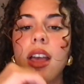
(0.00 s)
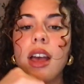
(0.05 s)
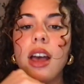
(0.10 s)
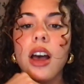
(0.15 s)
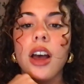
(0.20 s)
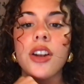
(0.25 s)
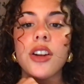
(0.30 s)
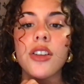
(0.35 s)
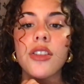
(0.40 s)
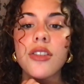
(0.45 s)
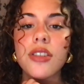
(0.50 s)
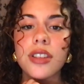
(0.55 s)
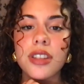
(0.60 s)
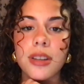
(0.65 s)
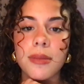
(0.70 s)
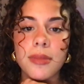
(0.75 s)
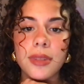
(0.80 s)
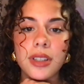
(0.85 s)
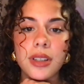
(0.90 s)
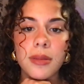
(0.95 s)
Another
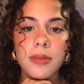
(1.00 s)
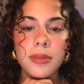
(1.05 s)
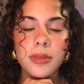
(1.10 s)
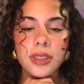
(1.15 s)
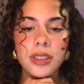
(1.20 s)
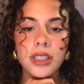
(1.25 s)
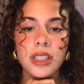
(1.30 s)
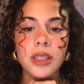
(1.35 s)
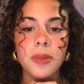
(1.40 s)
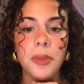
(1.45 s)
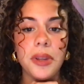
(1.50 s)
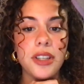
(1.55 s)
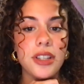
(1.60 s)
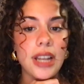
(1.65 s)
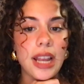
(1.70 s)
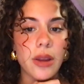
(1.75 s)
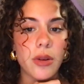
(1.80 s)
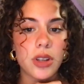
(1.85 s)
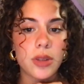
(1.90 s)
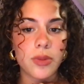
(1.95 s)
symptoms
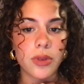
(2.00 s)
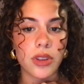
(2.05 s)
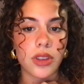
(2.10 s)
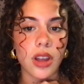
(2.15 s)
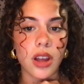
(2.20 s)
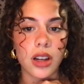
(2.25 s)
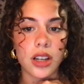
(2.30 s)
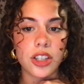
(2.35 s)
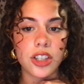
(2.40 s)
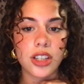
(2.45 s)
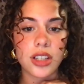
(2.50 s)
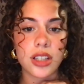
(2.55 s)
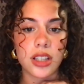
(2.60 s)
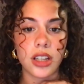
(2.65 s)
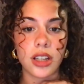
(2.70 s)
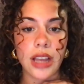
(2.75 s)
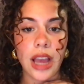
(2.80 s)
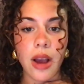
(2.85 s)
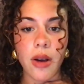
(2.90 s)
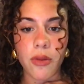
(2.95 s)
speech-language pathologists
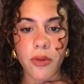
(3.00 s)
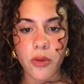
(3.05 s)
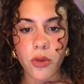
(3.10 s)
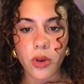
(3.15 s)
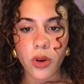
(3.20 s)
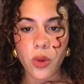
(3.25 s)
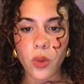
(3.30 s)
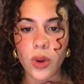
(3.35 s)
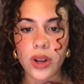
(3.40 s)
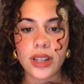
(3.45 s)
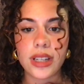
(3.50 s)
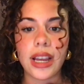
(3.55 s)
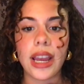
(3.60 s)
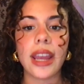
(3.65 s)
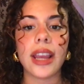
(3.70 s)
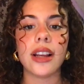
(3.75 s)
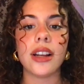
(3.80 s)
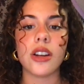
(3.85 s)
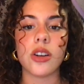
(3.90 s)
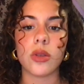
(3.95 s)
look out for when
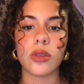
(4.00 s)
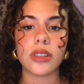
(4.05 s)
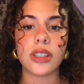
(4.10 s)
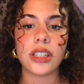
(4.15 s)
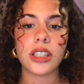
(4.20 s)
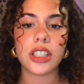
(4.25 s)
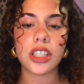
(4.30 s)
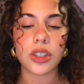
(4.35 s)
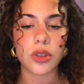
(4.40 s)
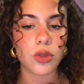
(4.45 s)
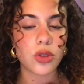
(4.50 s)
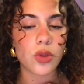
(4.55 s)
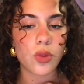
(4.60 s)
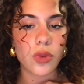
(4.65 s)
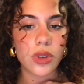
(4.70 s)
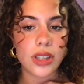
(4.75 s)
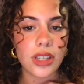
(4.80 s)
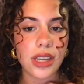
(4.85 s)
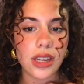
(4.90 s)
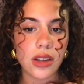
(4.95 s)
diagnosing children
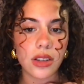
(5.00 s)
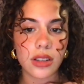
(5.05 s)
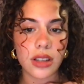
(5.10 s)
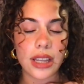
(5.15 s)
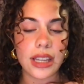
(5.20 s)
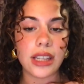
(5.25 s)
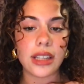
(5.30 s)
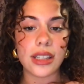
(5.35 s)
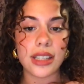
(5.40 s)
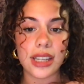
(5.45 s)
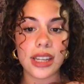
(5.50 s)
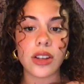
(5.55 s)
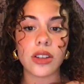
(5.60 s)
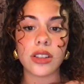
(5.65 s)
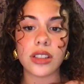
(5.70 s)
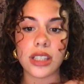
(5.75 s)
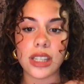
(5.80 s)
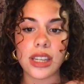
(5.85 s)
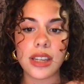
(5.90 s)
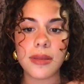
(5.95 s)
with
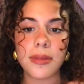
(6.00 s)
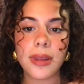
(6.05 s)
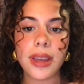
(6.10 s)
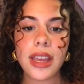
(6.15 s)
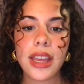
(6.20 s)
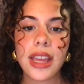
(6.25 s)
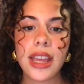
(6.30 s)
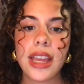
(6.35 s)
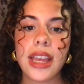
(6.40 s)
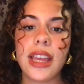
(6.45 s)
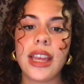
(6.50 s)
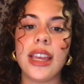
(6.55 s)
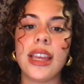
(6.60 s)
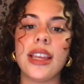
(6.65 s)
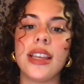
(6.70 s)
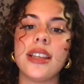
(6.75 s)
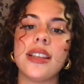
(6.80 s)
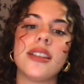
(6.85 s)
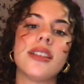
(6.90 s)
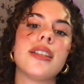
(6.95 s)
DLD
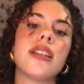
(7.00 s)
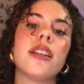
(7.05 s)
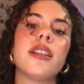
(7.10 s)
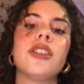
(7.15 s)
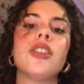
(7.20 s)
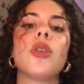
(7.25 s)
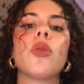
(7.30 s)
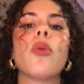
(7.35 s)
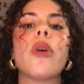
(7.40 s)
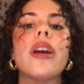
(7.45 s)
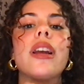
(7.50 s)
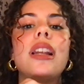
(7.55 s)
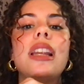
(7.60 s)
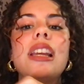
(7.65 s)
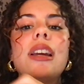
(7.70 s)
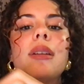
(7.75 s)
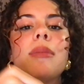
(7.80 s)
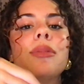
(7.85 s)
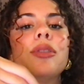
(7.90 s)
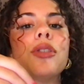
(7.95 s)
is directly
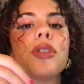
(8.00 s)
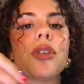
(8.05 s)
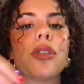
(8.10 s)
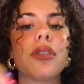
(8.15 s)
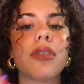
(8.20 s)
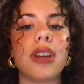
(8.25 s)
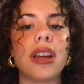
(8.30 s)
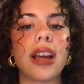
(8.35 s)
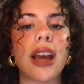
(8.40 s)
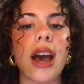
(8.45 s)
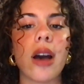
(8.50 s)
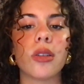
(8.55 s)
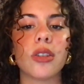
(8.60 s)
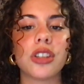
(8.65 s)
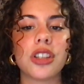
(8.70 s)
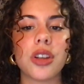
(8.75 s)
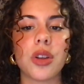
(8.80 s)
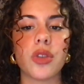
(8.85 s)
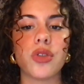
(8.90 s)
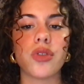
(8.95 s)
observing how
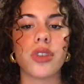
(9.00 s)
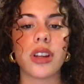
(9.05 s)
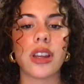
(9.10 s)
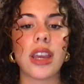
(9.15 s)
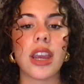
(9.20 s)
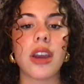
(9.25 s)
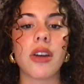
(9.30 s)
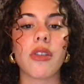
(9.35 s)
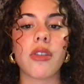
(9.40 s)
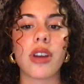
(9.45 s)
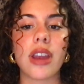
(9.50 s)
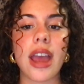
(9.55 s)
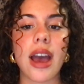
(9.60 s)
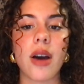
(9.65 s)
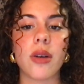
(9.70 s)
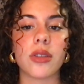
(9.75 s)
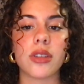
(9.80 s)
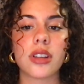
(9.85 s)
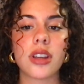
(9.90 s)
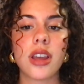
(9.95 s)
children carry
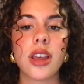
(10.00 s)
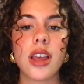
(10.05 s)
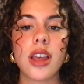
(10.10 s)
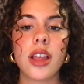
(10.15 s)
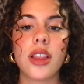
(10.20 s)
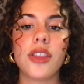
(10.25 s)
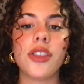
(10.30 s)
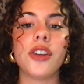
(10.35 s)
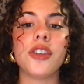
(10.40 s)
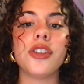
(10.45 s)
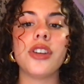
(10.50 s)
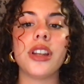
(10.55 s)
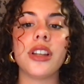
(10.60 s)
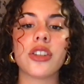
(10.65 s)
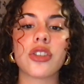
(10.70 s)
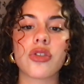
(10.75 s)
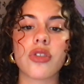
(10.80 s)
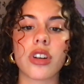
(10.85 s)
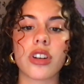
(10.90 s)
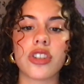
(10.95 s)
out the
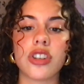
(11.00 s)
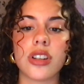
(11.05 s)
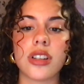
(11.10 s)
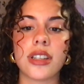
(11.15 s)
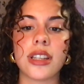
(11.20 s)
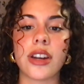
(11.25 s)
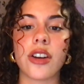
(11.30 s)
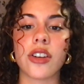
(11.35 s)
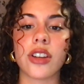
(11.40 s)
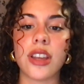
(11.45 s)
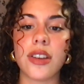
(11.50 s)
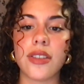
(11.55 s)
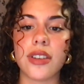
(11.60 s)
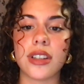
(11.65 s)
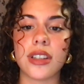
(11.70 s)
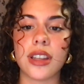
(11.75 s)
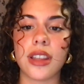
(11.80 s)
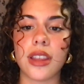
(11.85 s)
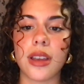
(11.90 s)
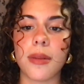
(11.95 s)
instructions that are given
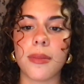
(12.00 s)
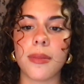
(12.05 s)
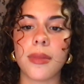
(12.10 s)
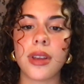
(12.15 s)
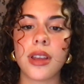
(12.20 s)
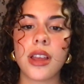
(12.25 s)
to them,